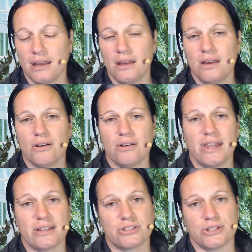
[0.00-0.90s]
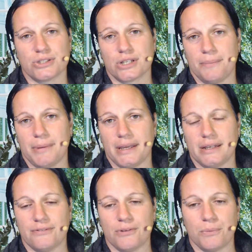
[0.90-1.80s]
And that's just going to make it
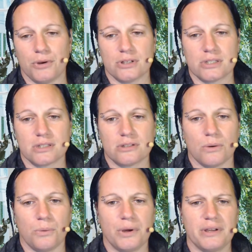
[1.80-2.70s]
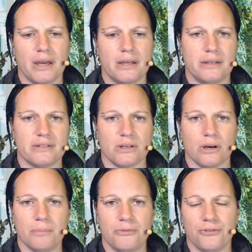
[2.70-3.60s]
even worse. So when you add this
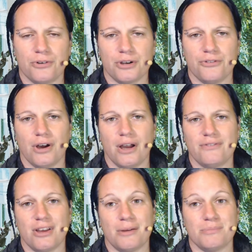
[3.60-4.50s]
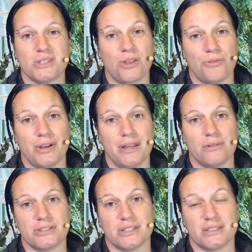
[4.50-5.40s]
up, 45 times 3
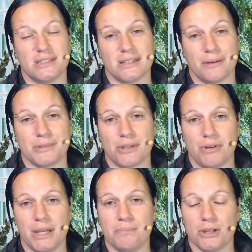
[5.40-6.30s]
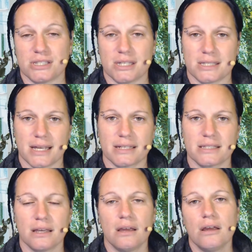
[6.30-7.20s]
or 60 times 3 plus snacks,
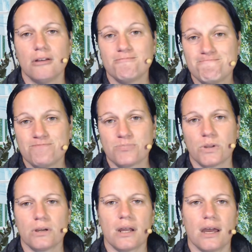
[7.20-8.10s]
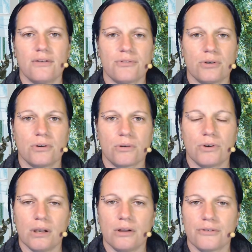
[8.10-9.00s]
you're going to have
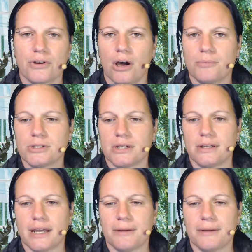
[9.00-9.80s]
quite a lot of carbs in a day.